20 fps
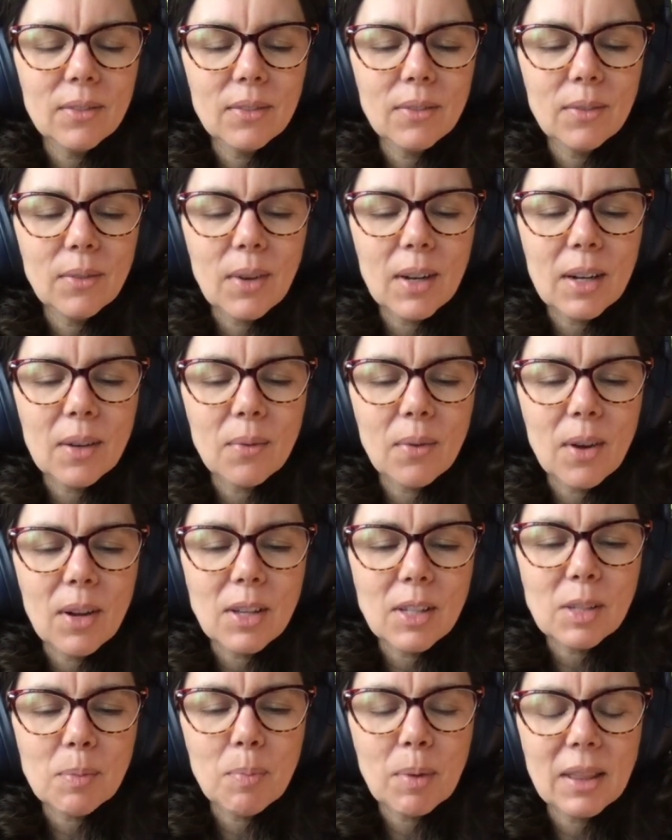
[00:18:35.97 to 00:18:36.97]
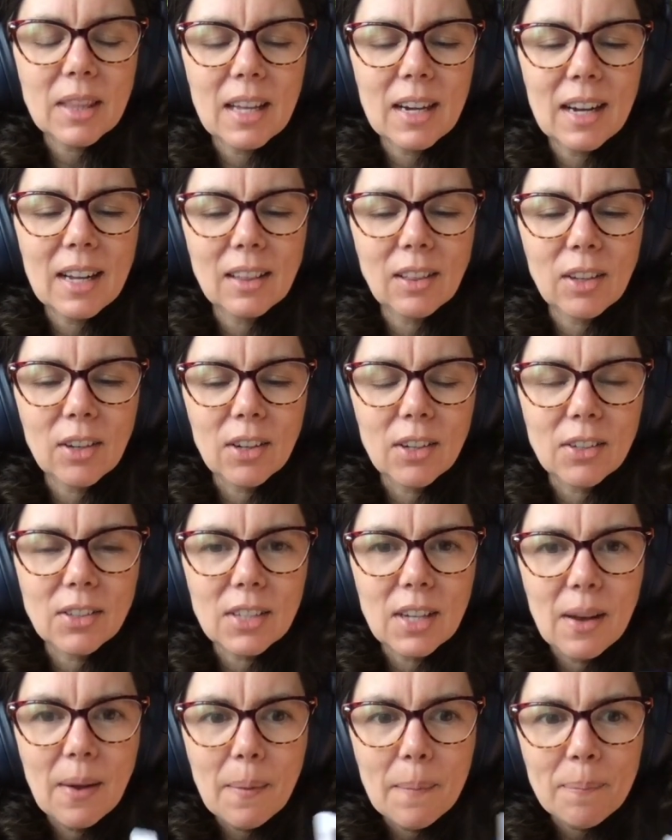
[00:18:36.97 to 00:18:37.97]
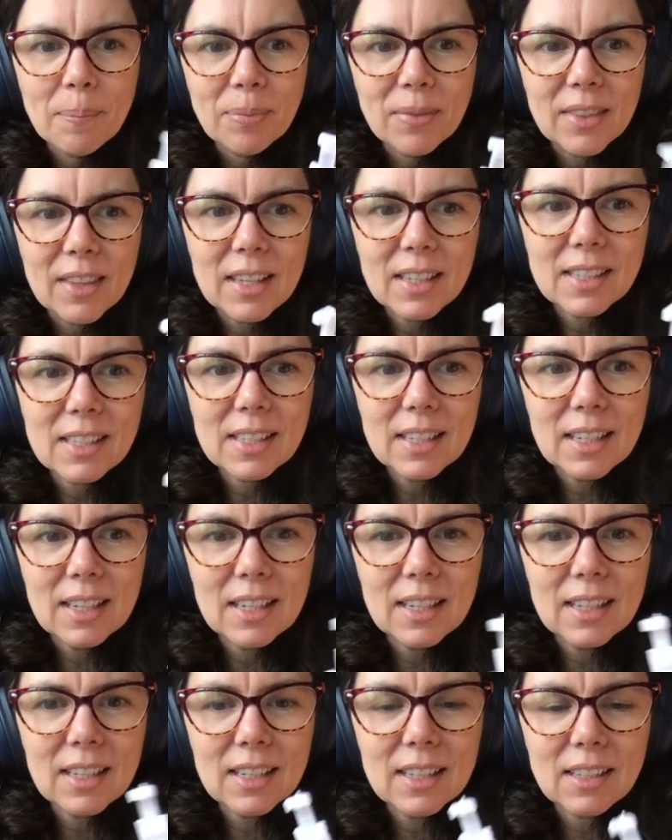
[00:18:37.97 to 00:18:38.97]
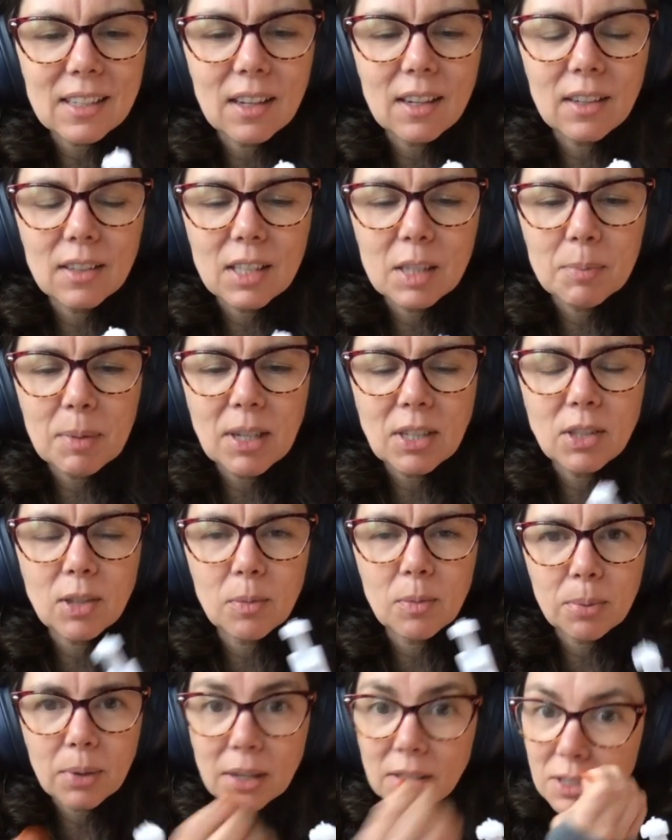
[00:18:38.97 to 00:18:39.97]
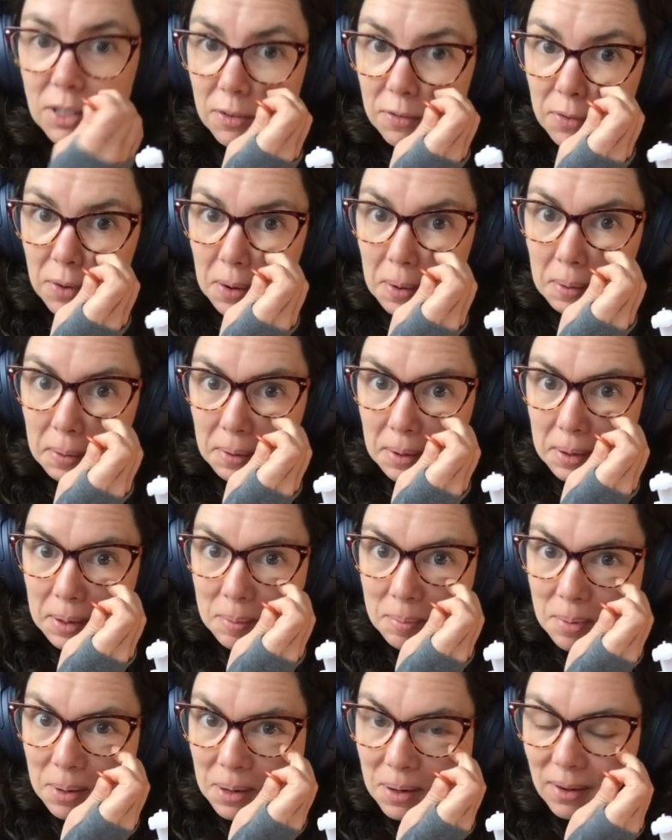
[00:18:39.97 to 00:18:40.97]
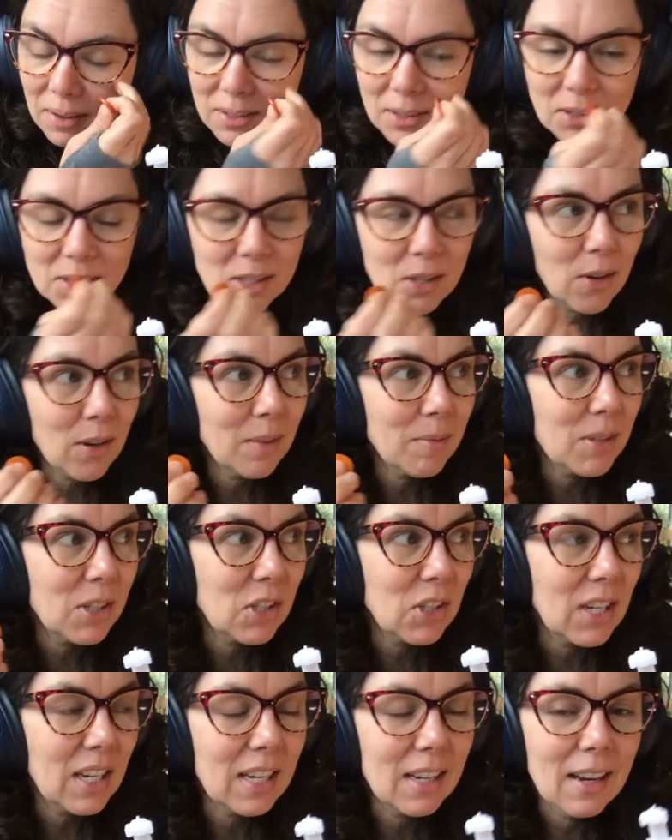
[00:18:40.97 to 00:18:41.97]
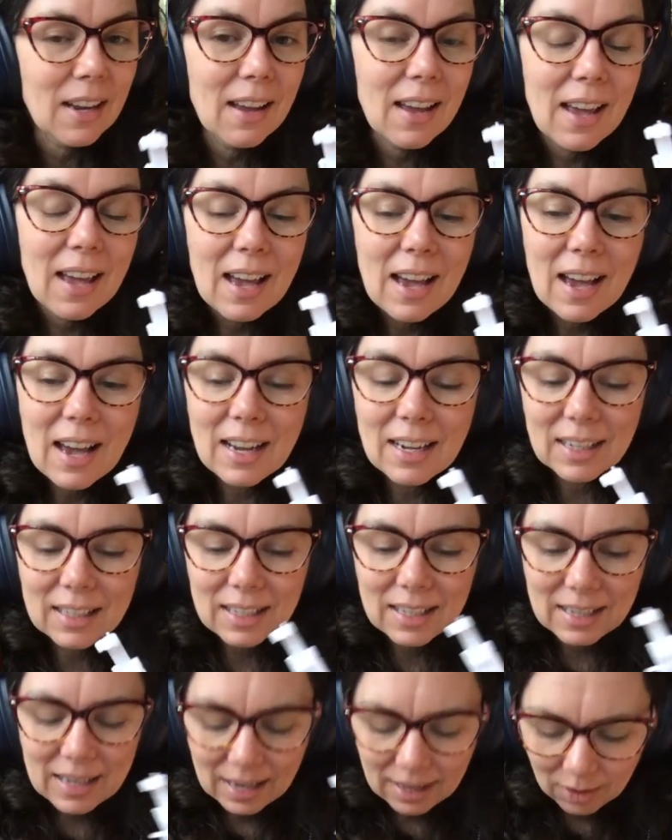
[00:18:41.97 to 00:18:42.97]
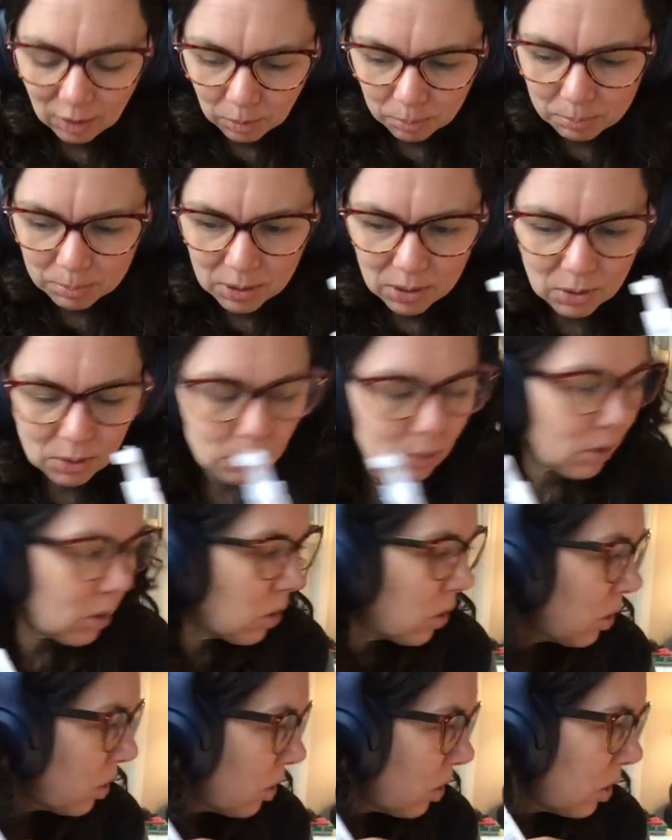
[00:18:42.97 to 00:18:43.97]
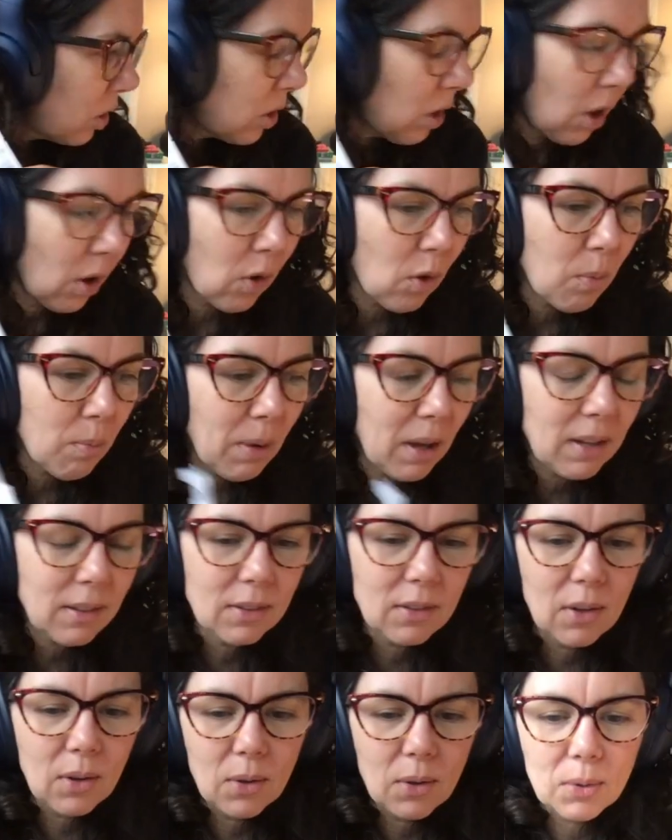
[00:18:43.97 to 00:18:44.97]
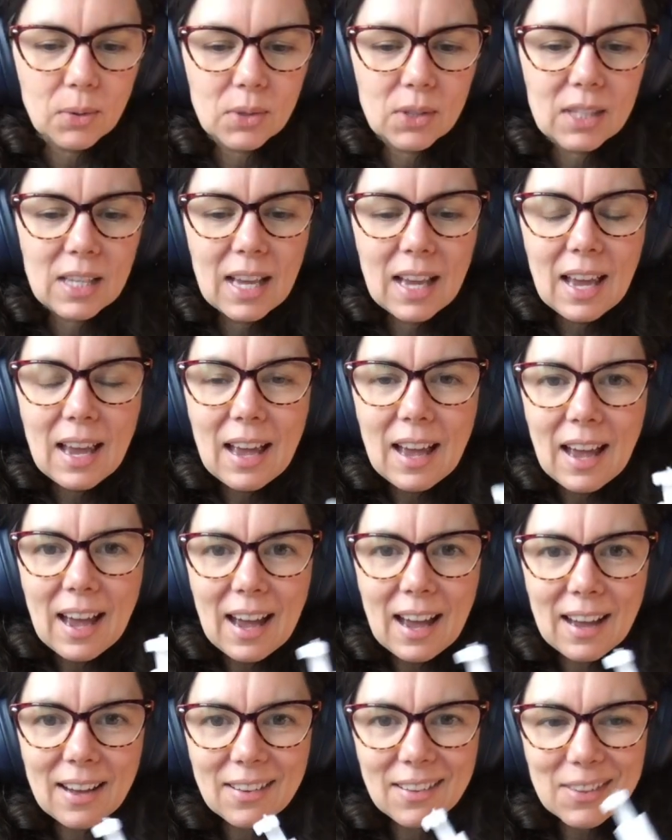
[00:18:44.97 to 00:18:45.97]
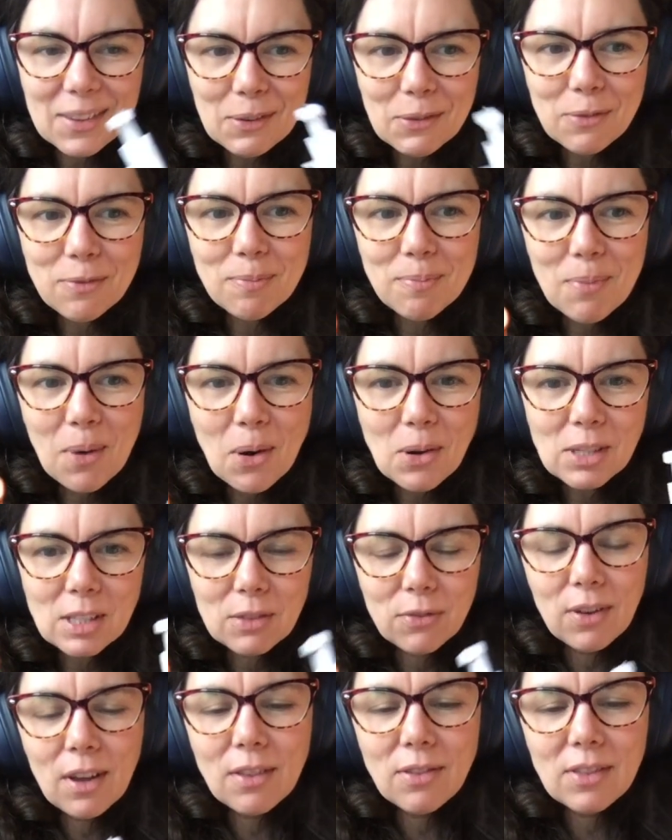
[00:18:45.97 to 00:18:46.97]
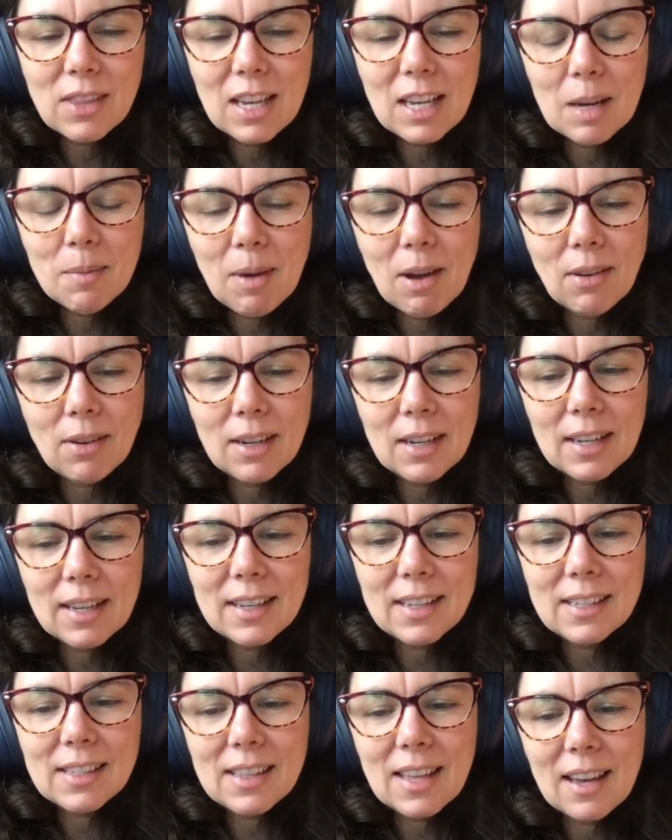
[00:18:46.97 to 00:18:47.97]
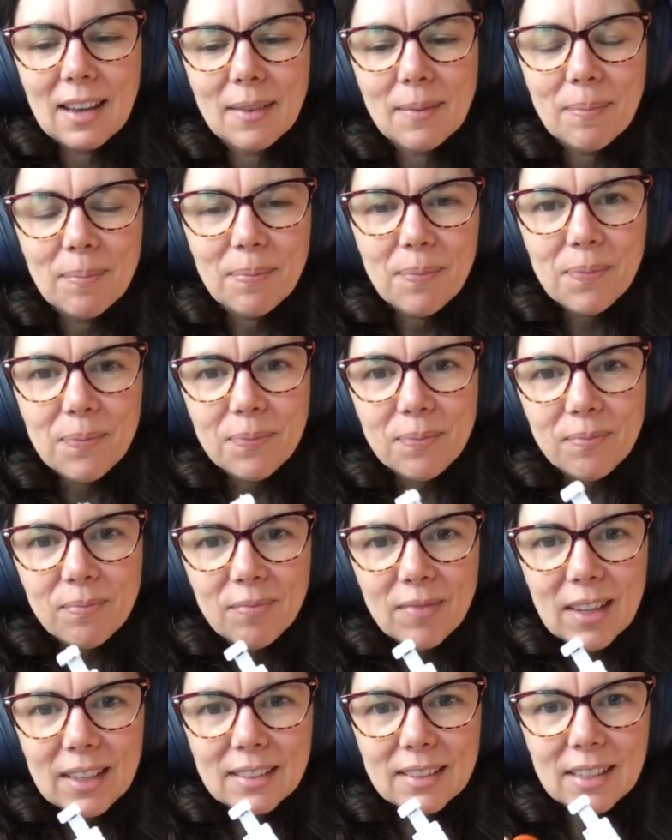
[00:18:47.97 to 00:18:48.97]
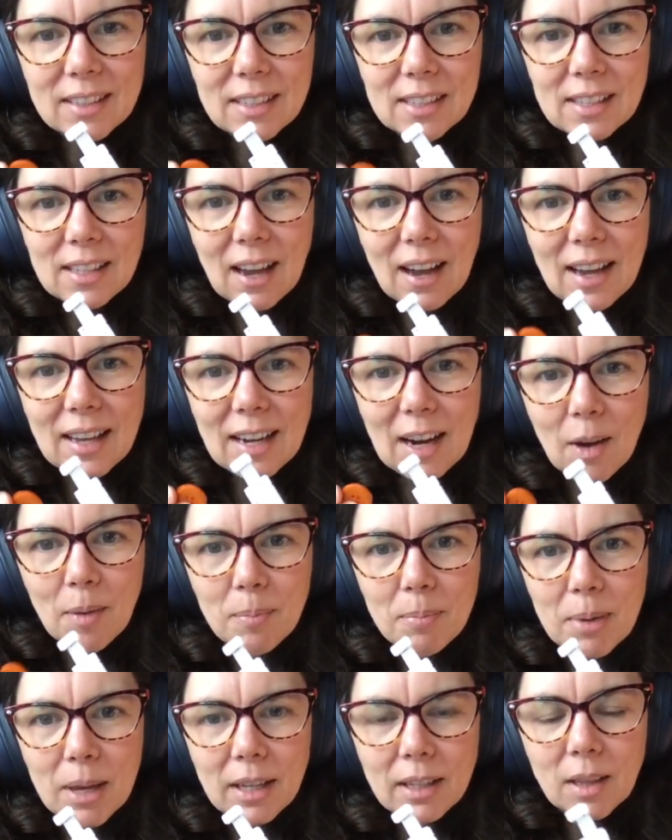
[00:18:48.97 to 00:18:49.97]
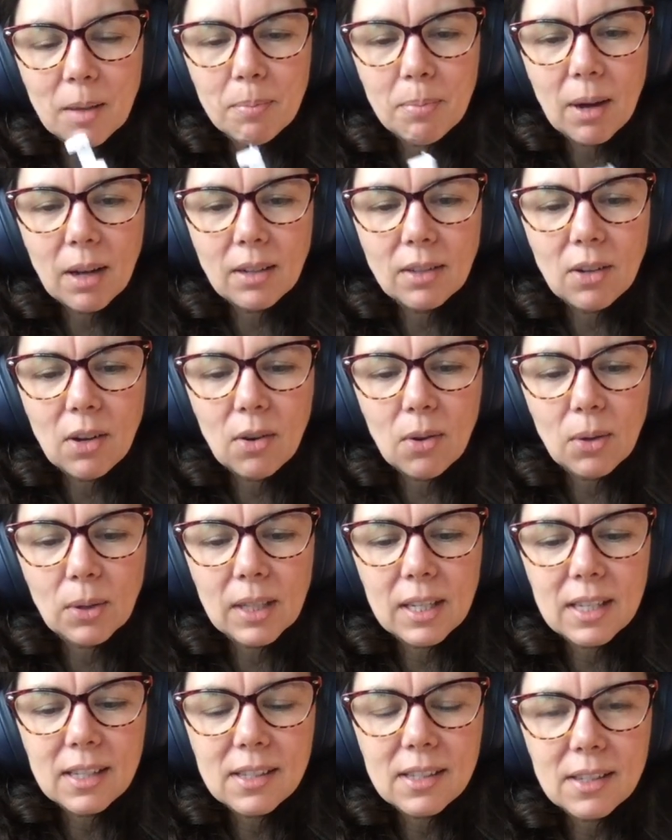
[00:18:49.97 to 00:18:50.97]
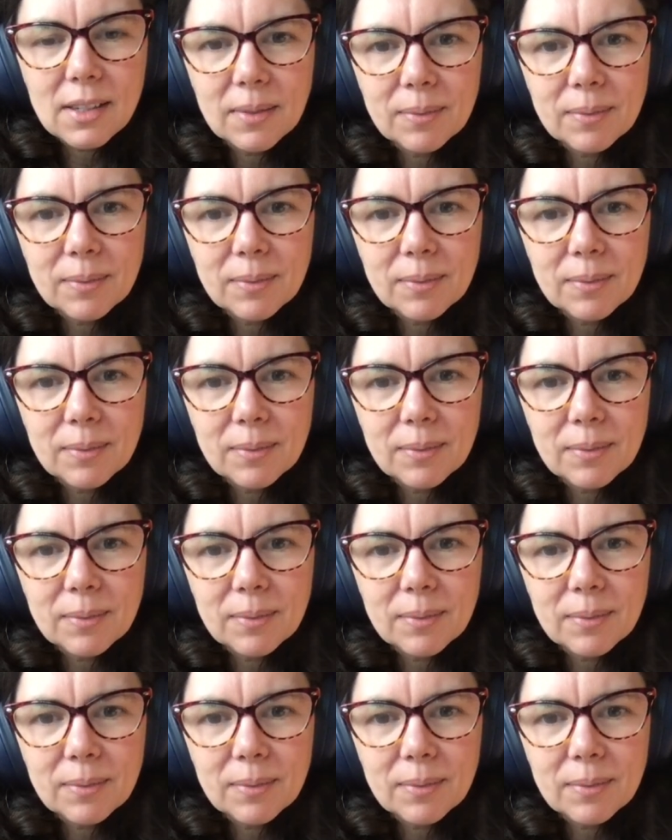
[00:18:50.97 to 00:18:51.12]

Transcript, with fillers: what it was, but then I learned this is a special presser foot that you put on your sewing machine, and it can help you sew buttonholes. And the f- most fun thing about it is that to decide how big the buttonhole is,